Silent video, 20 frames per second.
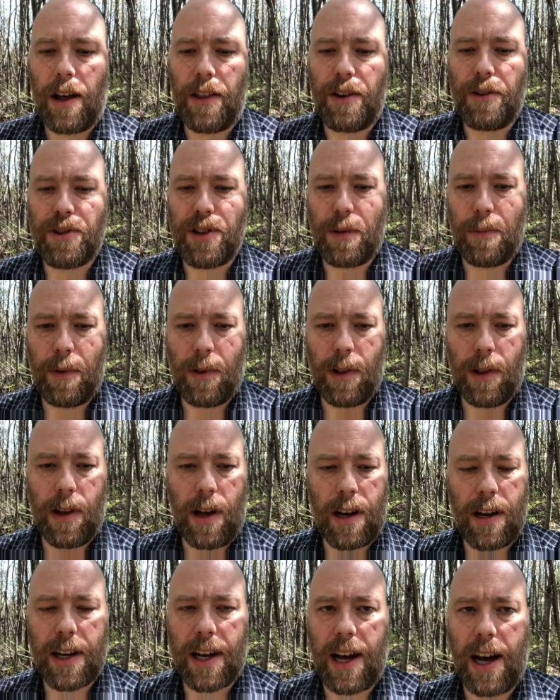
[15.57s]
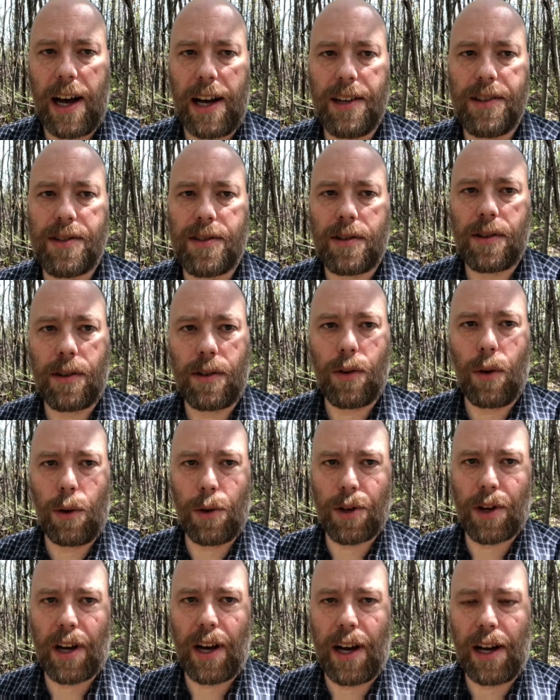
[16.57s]
There's a lot of guys,
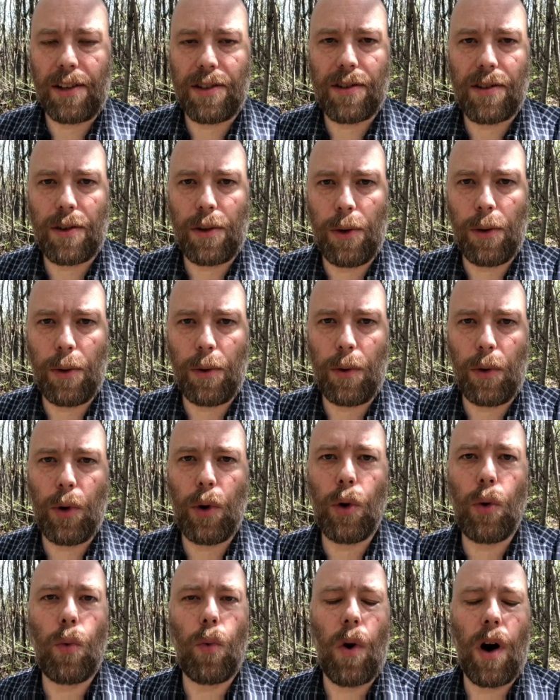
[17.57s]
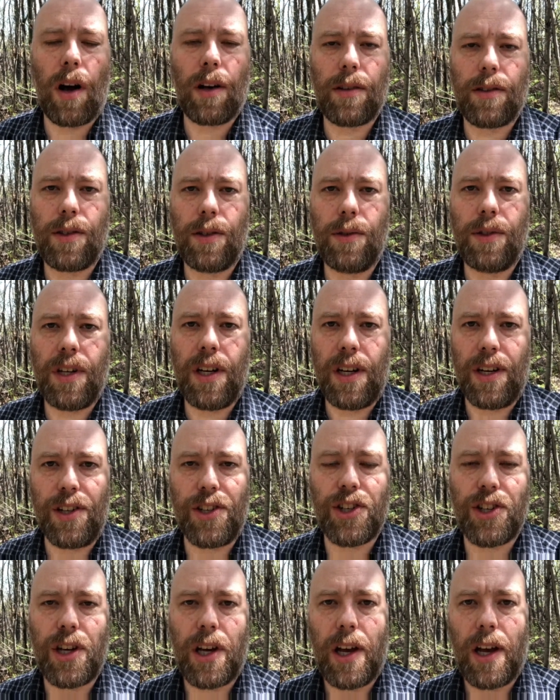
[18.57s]
older guys, who want to
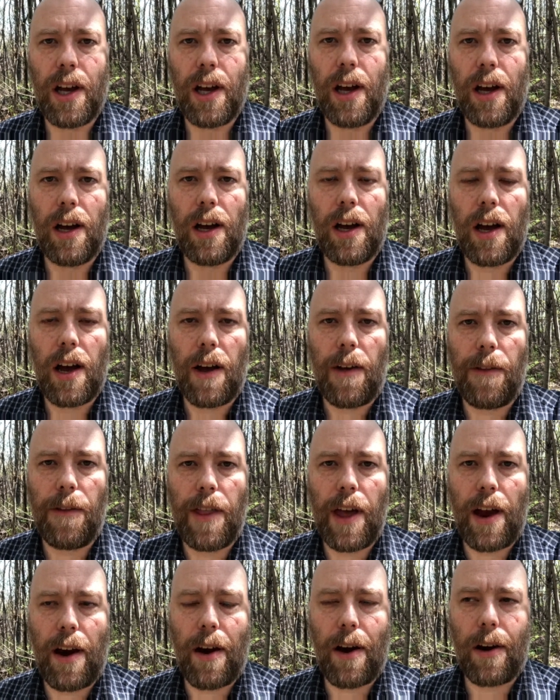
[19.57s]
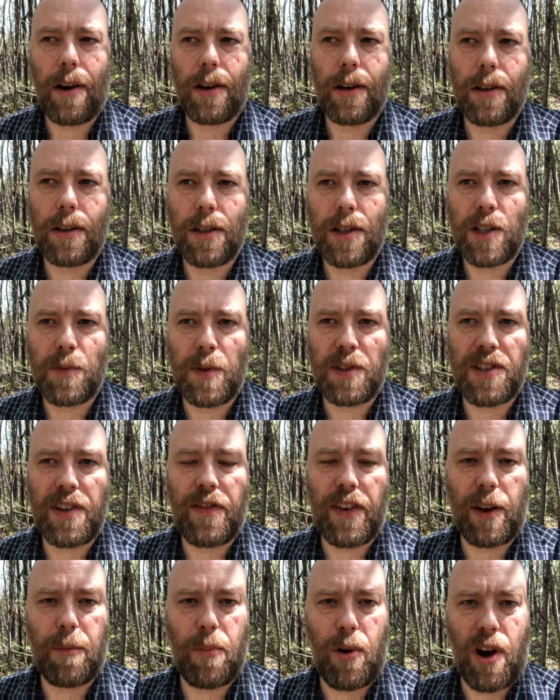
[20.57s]
teach their
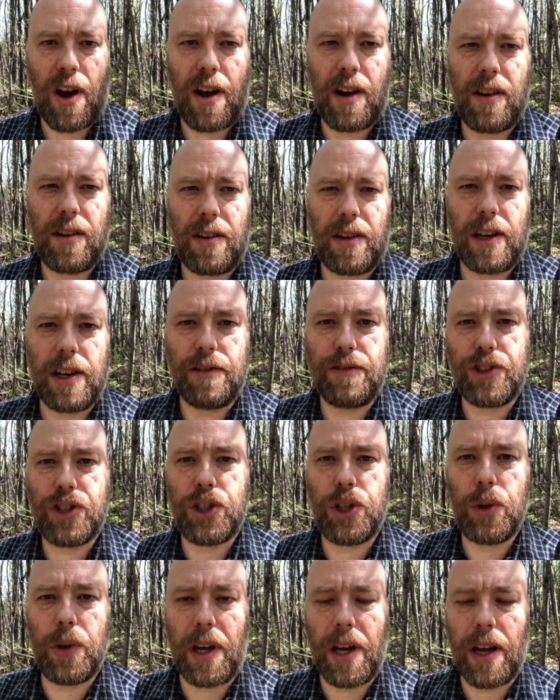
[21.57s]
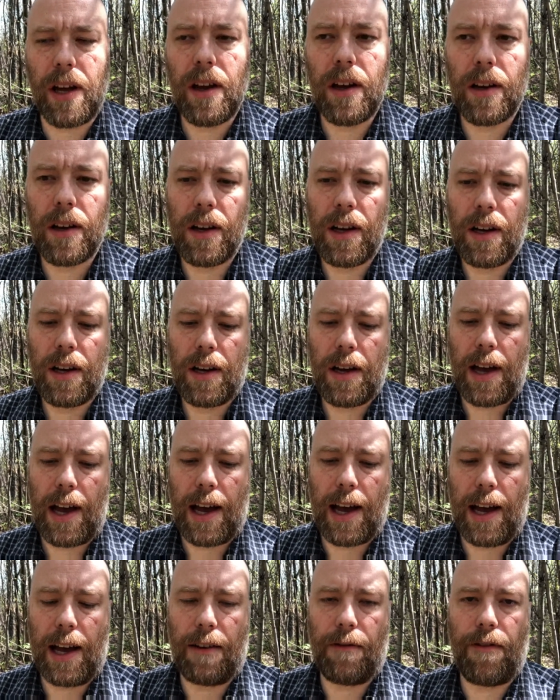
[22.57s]
specific brand of shooting
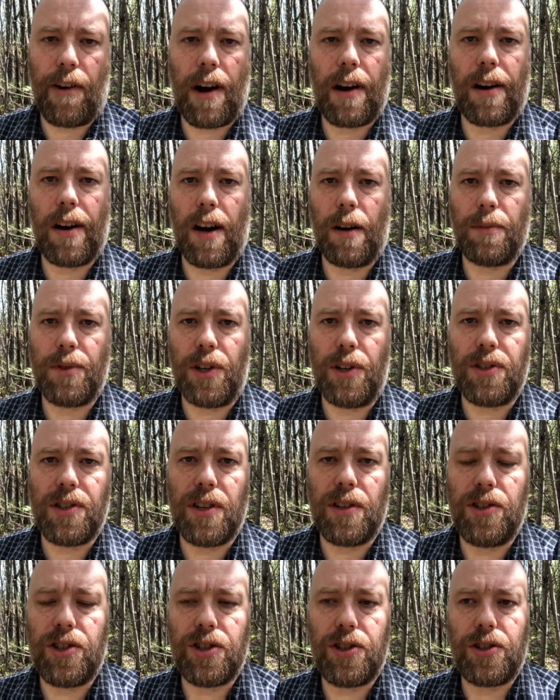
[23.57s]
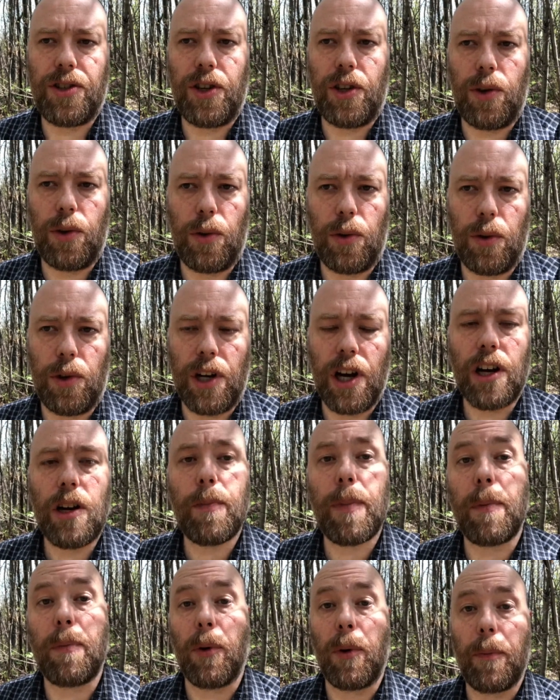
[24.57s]
and firearms usage to younger
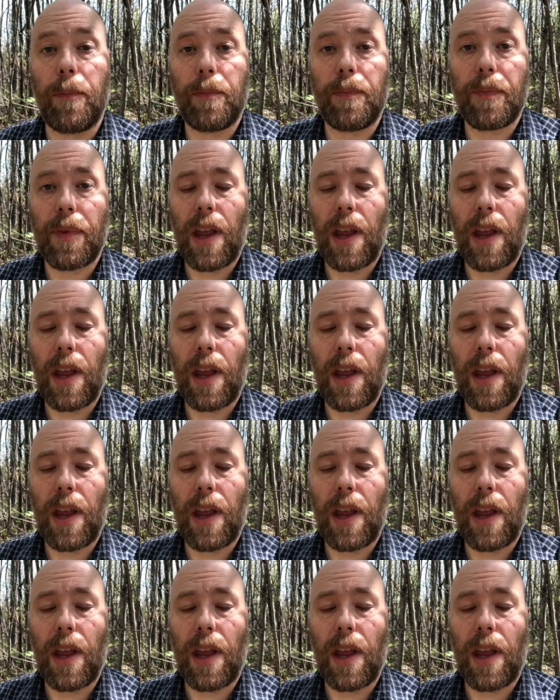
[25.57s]
people,